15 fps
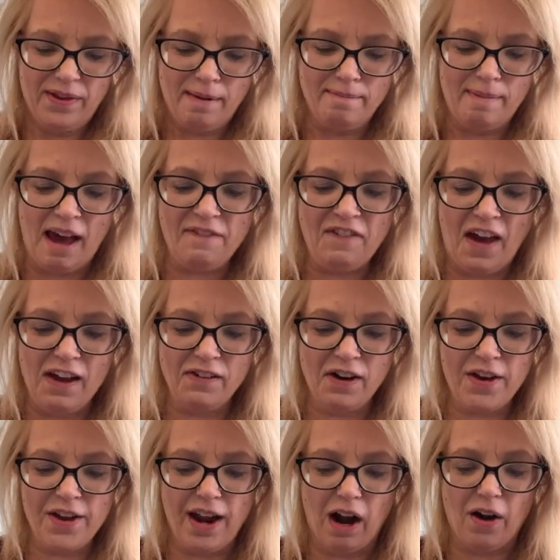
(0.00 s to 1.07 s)
My
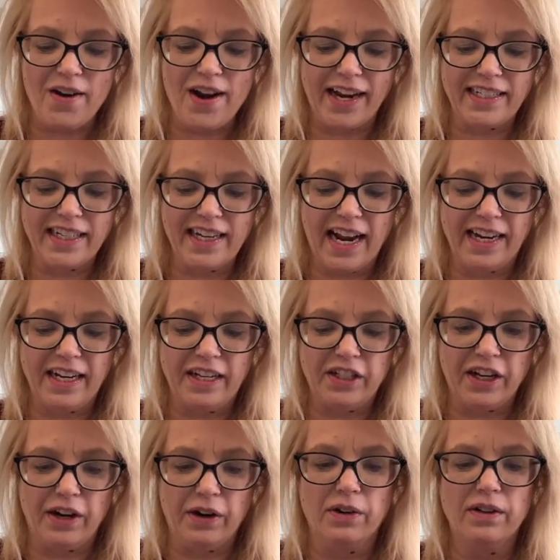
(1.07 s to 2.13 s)
favorite year,
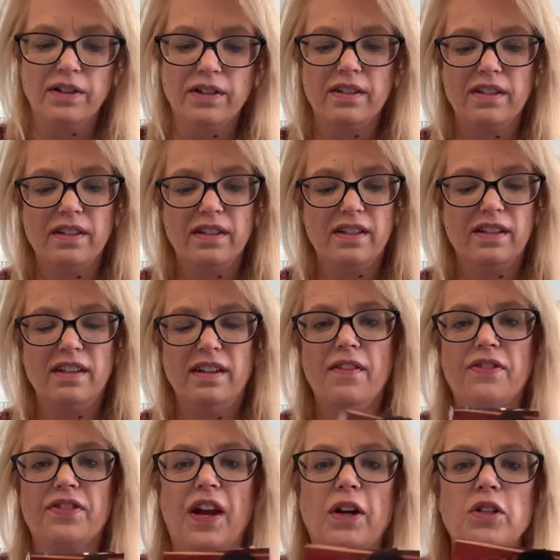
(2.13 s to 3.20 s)
1982,
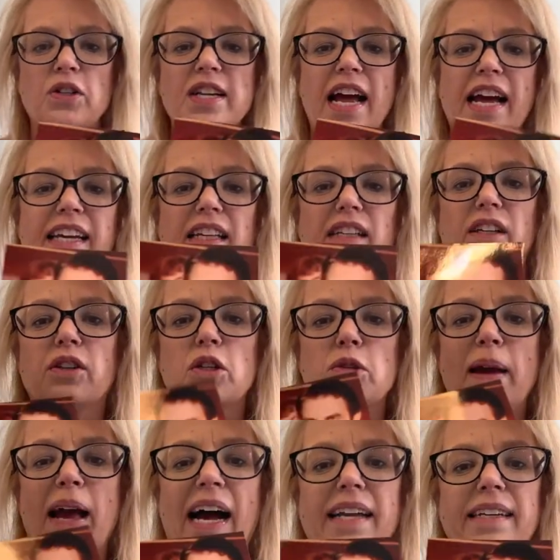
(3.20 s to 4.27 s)
there's Nick and look who's
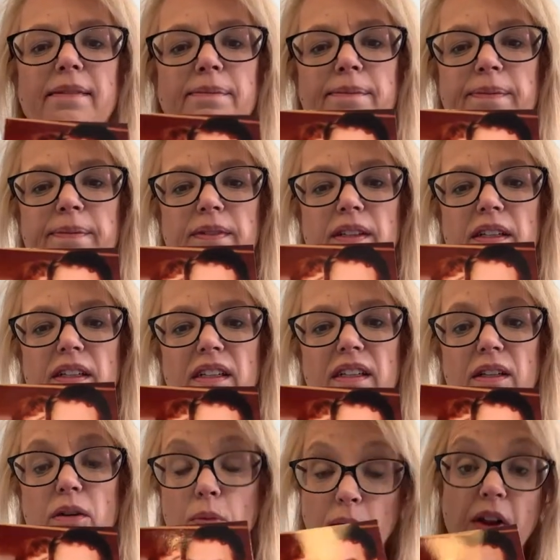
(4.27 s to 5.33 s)
behind him.
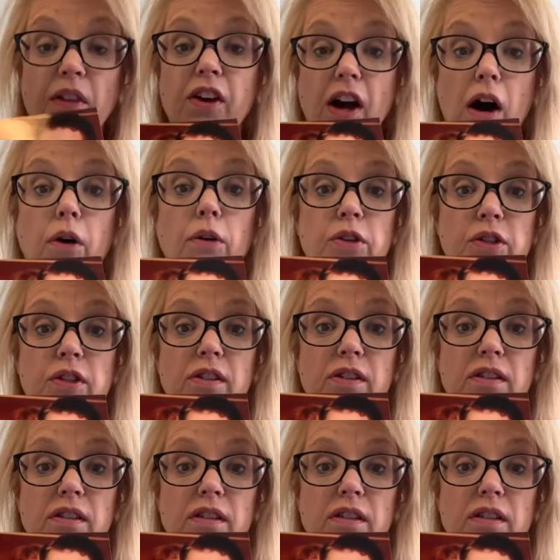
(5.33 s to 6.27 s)
One of the goats,